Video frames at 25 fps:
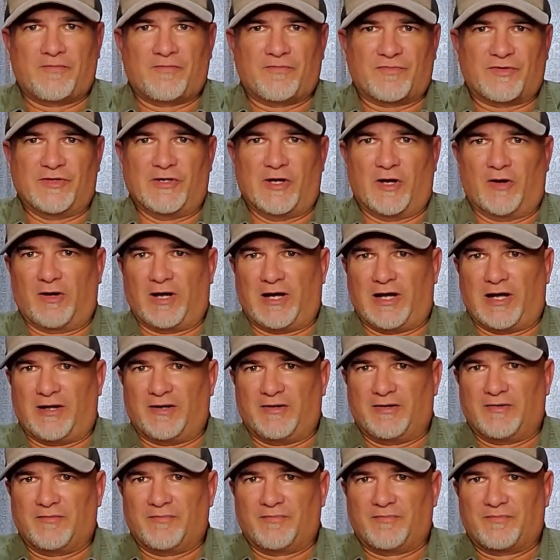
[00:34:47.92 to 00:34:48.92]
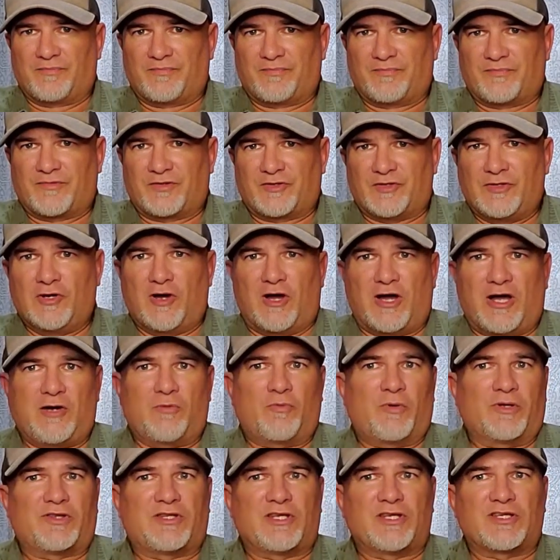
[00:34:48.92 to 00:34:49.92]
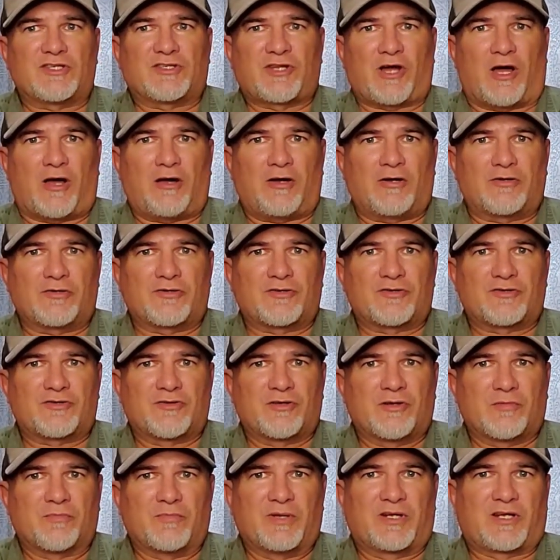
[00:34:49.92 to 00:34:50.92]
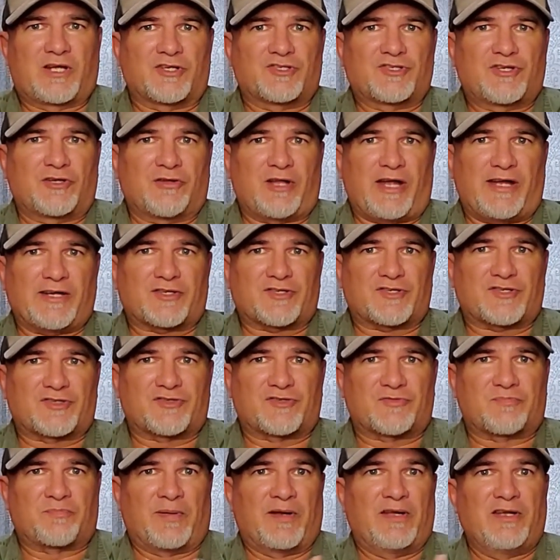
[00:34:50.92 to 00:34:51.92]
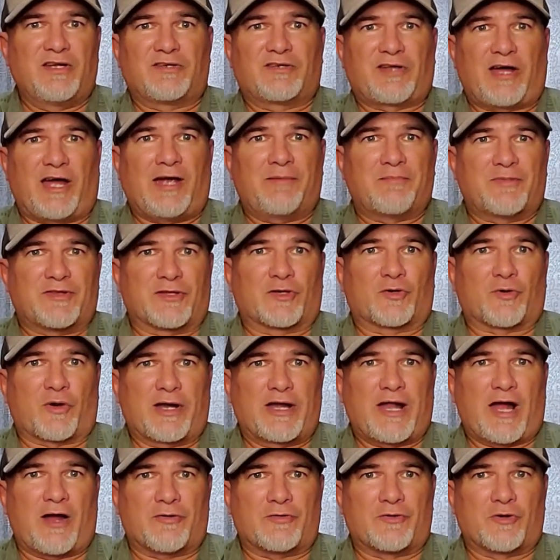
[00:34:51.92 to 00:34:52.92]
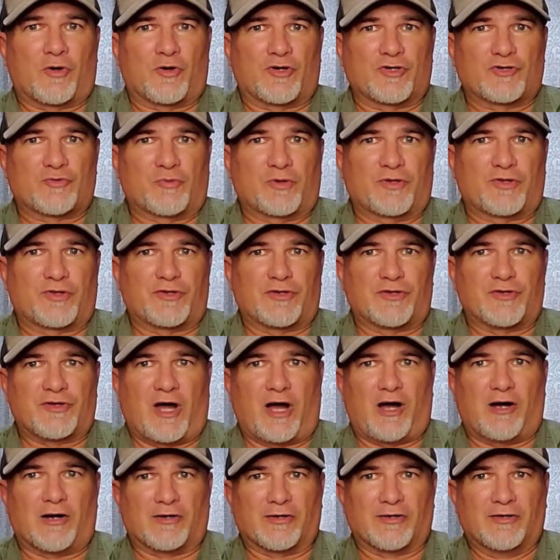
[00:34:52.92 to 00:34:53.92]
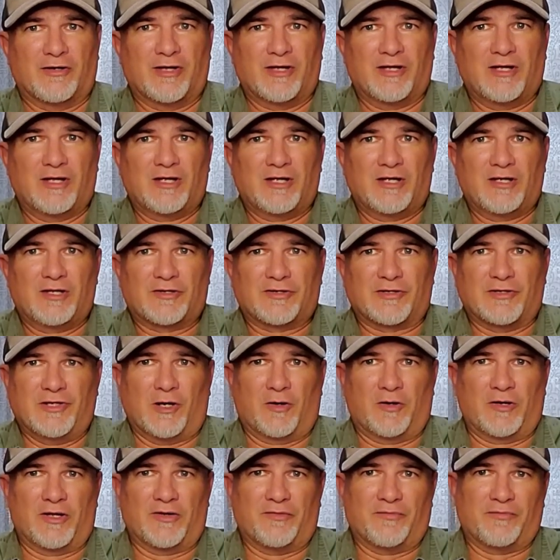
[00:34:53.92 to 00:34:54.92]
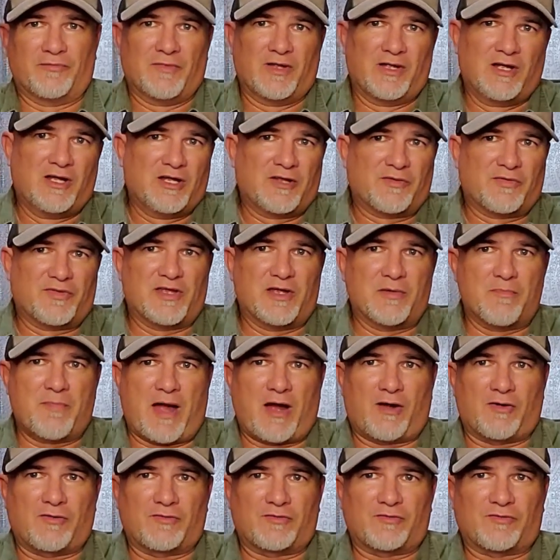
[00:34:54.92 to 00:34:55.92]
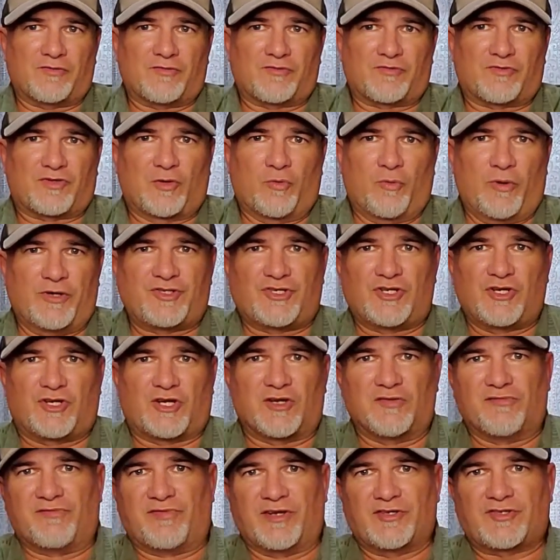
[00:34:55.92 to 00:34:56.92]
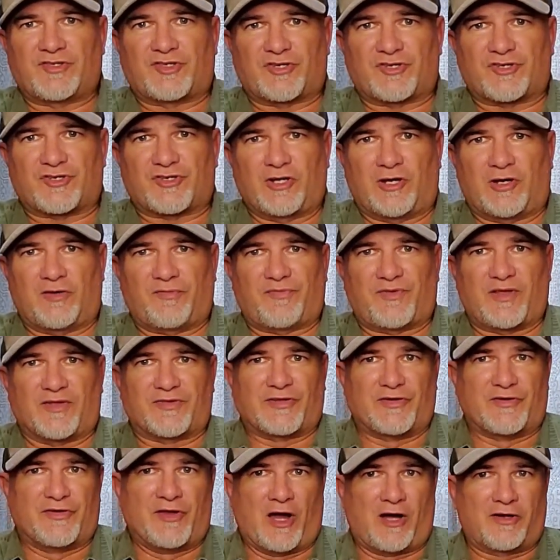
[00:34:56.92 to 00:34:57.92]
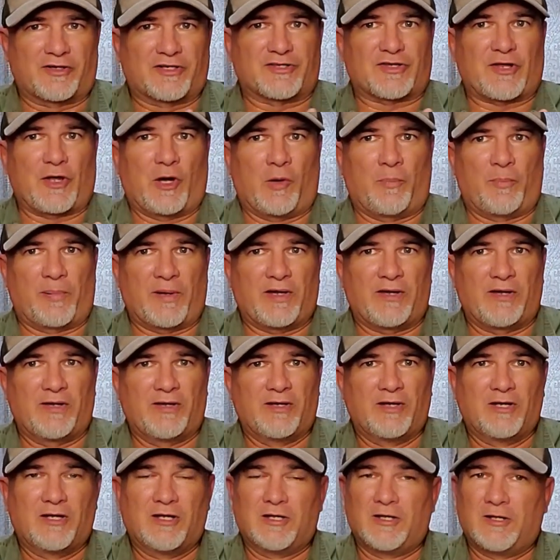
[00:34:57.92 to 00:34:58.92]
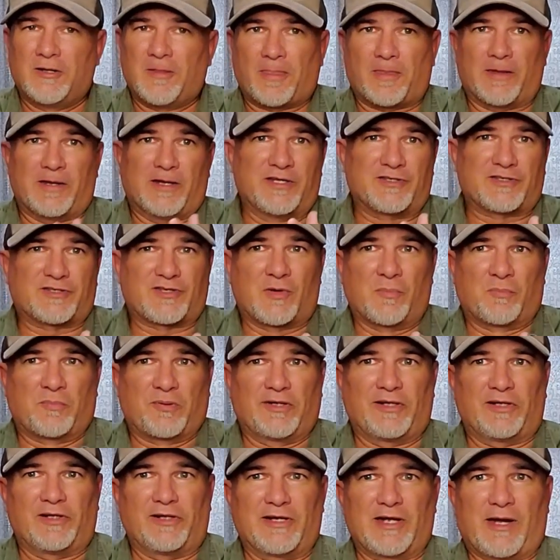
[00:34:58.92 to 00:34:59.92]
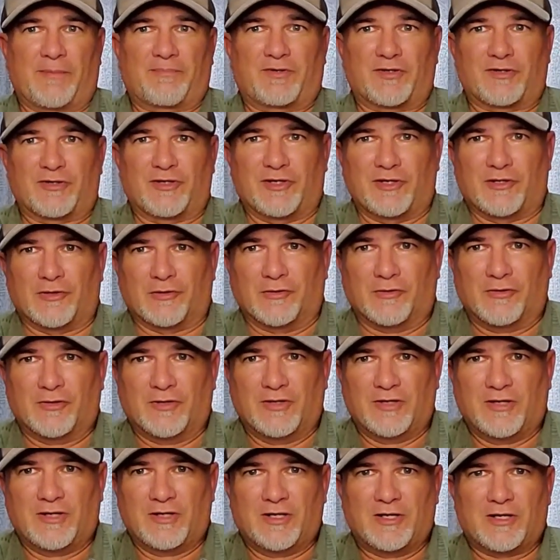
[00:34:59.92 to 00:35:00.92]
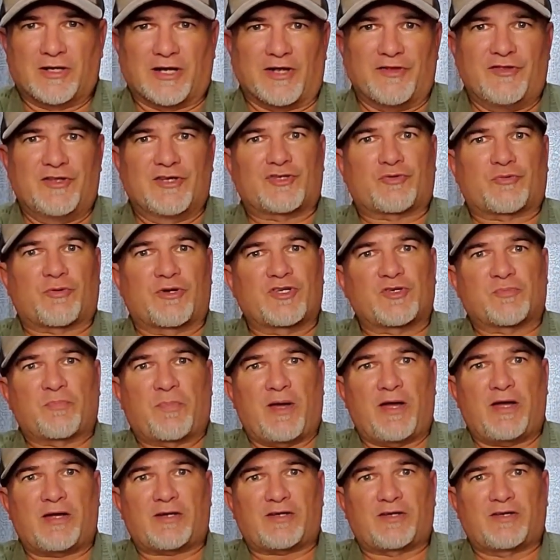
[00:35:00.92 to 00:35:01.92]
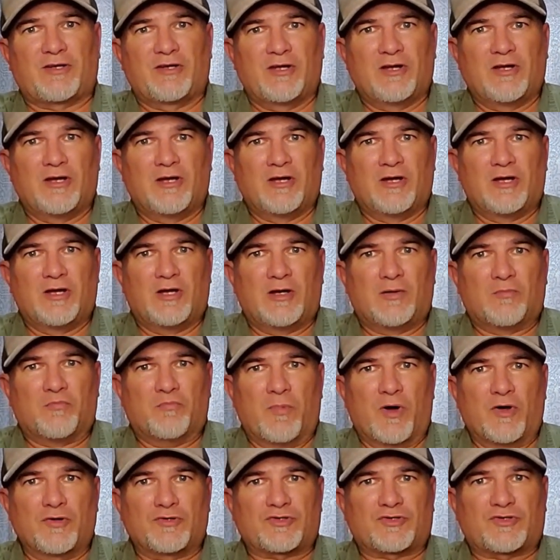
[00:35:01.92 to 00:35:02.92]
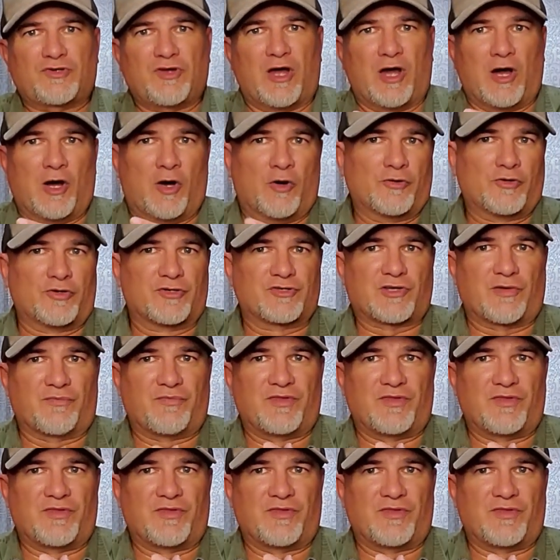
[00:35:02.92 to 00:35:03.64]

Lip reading: You hunt with these dogs because you like spending time in the great outdoors with your dog. And the amount to which you convince yourself that the dog is helping is completely up to you. In this respect, most owners of